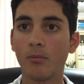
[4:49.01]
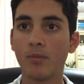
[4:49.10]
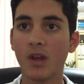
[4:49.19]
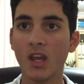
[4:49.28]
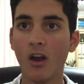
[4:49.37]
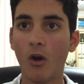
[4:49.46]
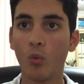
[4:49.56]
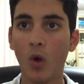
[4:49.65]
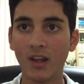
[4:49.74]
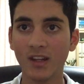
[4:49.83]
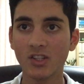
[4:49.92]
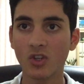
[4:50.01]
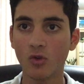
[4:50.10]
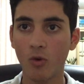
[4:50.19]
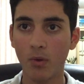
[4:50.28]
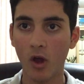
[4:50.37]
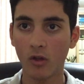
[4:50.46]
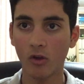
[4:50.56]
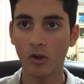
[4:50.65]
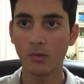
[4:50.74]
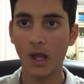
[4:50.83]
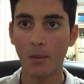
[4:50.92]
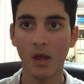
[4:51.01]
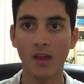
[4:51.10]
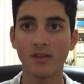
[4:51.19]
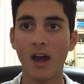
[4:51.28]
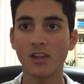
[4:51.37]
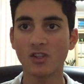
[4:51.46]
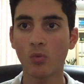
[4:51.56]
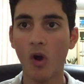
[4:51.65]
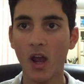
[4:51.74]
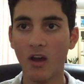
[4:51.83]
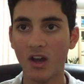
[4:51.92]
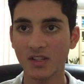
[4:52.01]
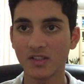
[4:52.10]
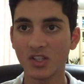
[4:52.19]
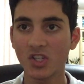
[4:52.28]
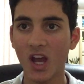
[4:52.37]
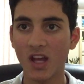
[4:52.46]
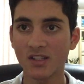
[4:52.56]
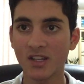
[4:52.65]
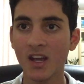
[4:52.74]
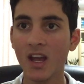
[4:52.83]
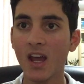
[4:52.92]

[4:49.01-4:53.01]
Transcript: be a Wellington or Perth home game, and that's why I suggest